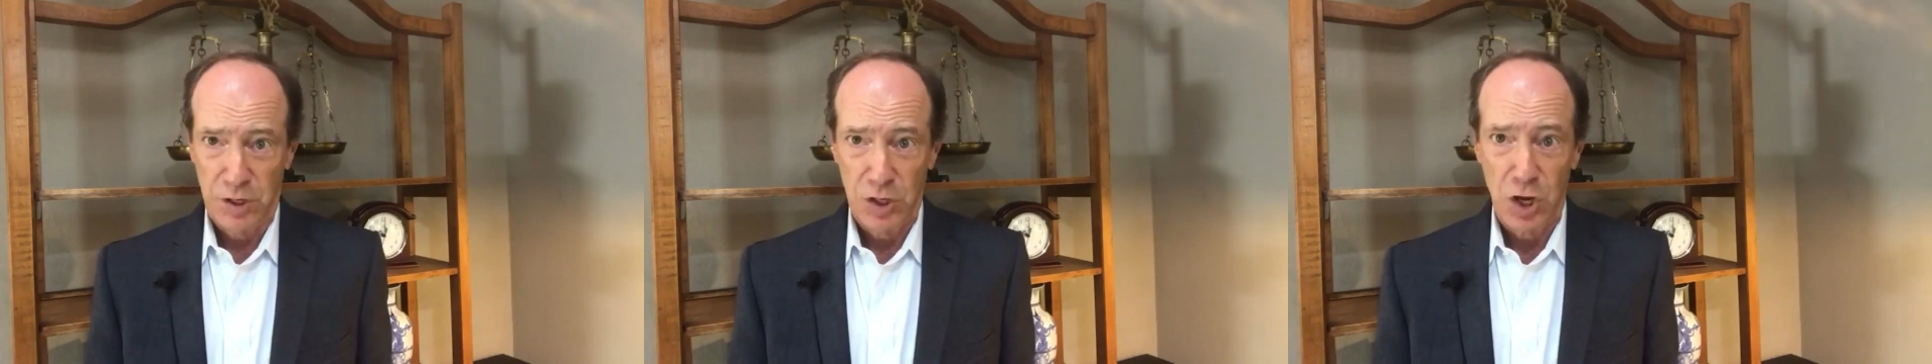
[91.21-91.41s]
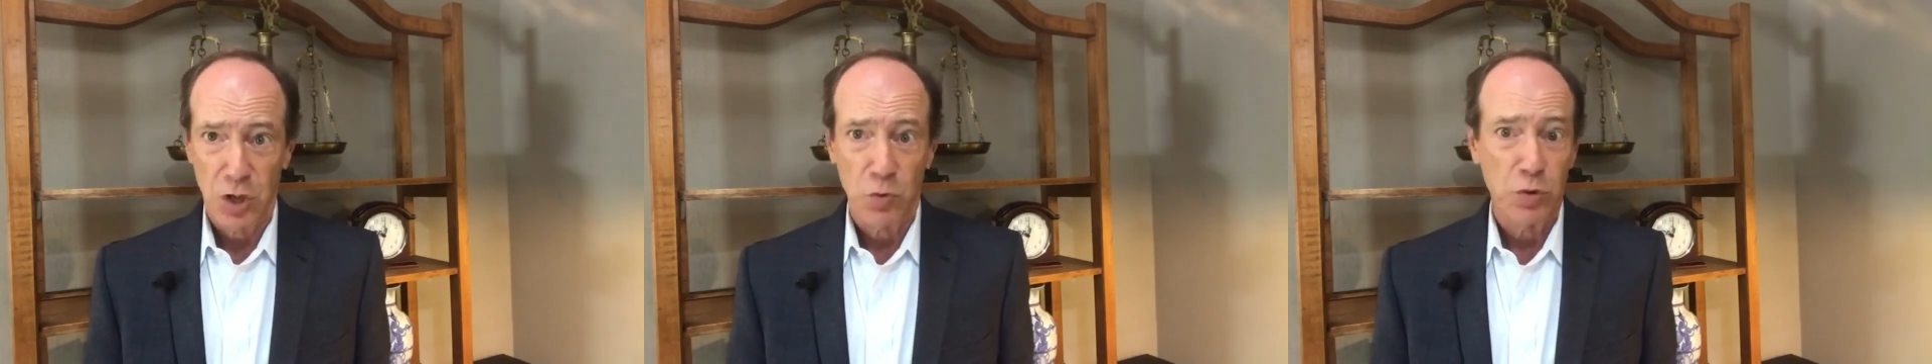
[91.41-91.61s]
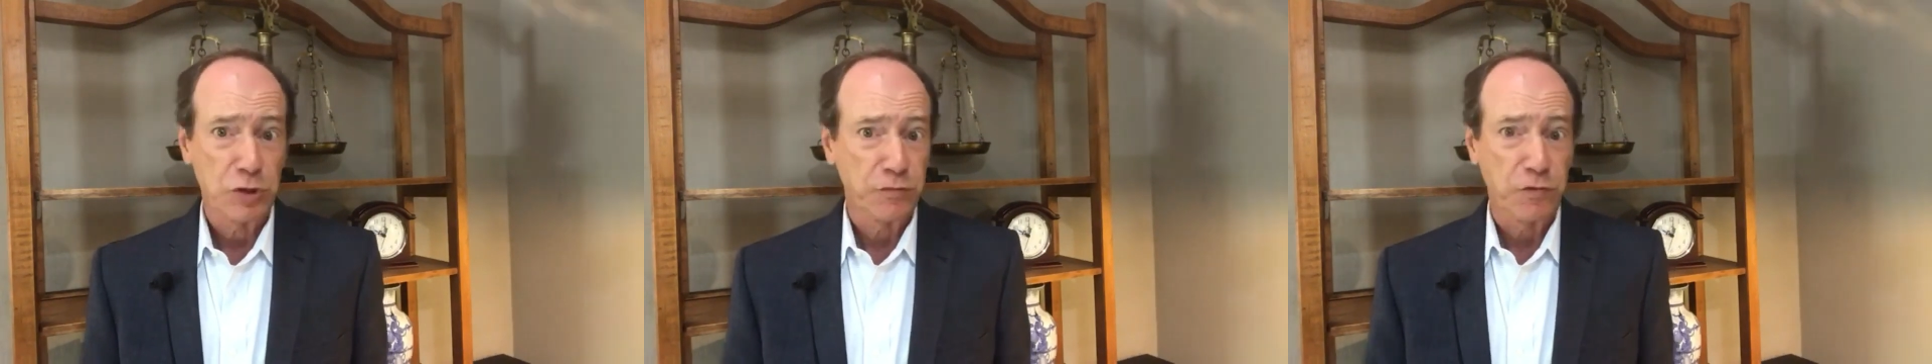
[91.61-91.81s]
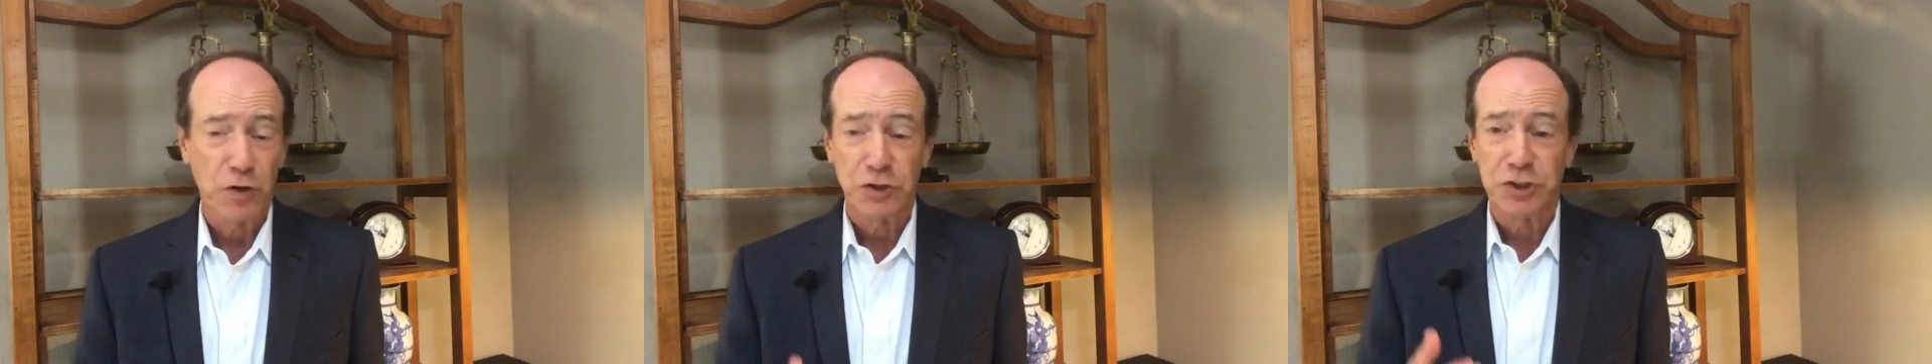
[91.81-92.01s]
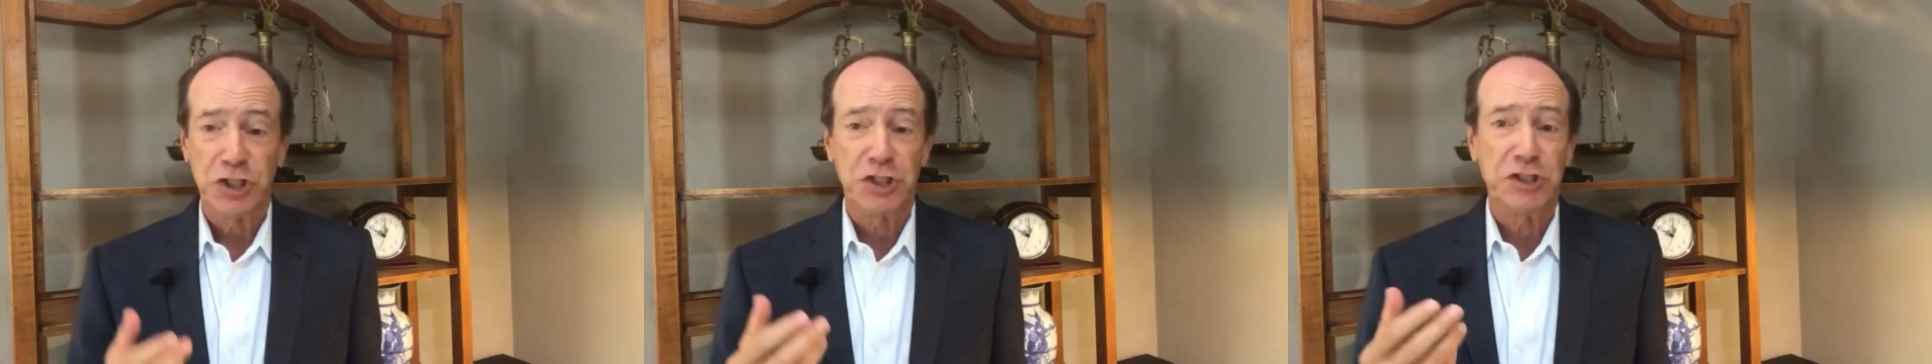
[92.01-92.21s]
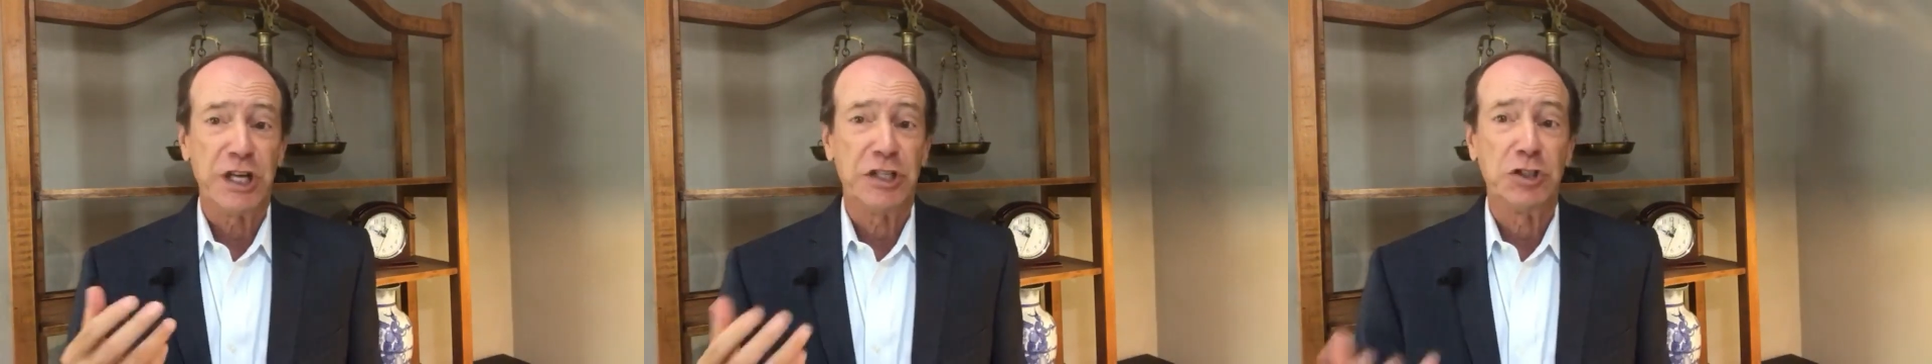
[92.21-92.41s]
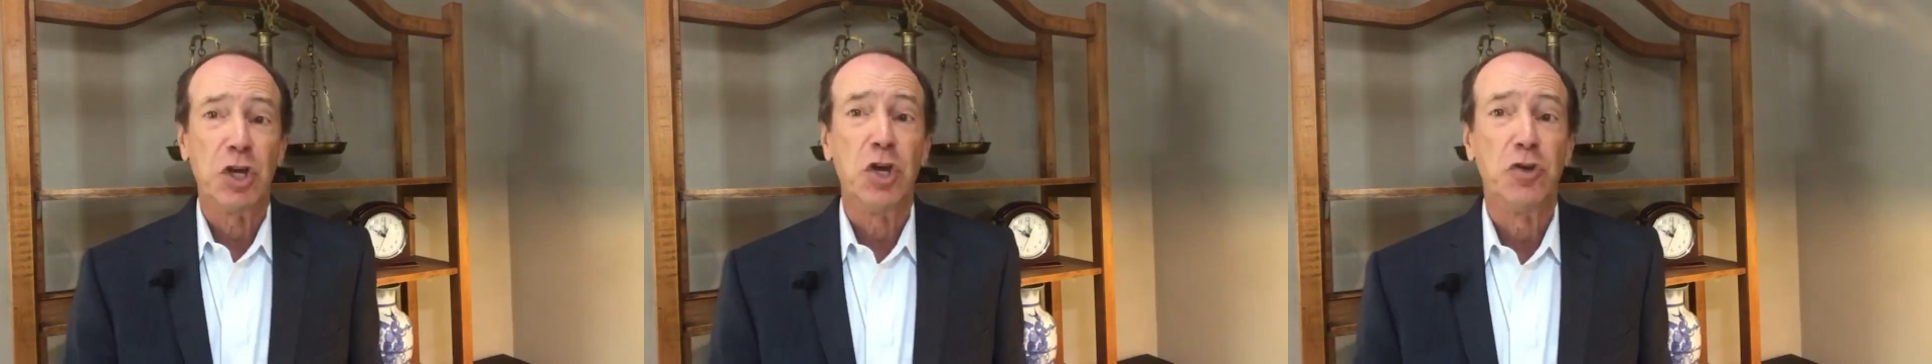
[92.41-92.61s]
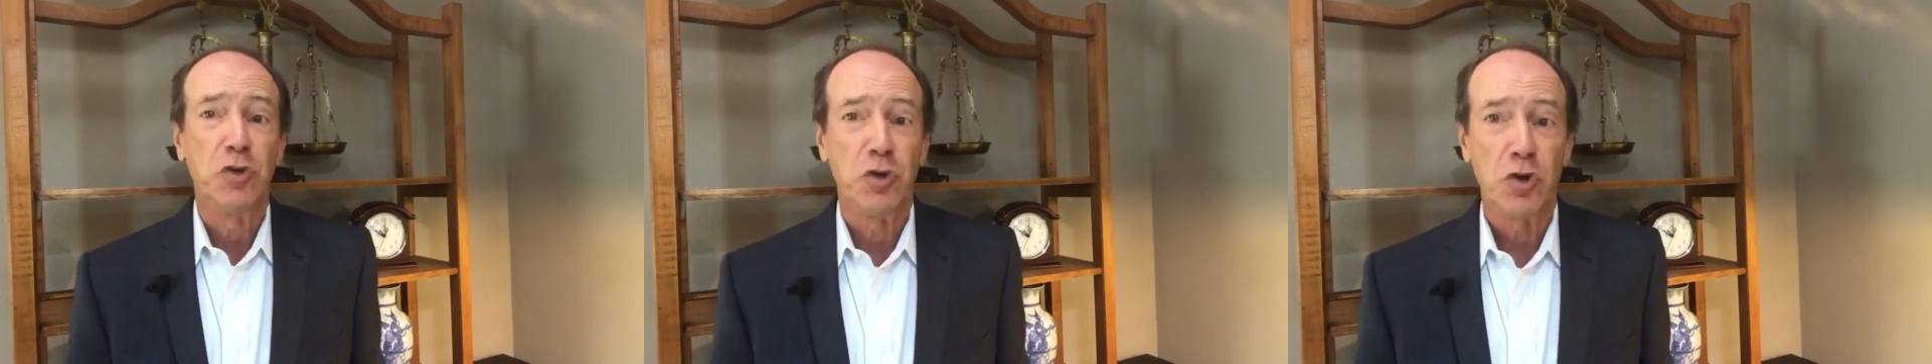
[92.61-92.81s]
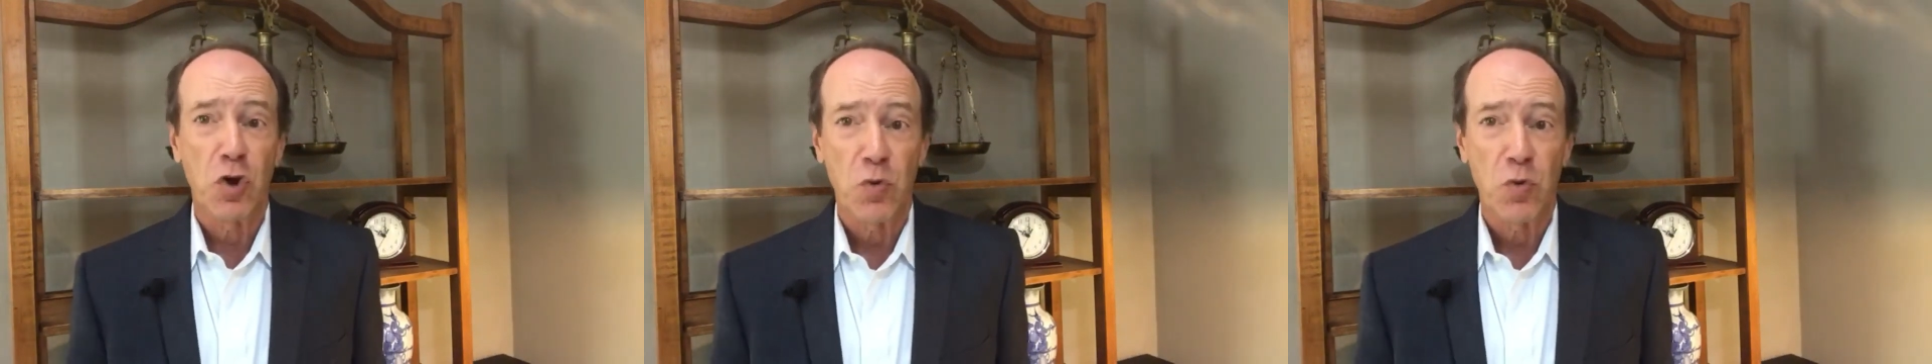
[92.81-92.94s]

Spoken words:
In other words, first she says, do you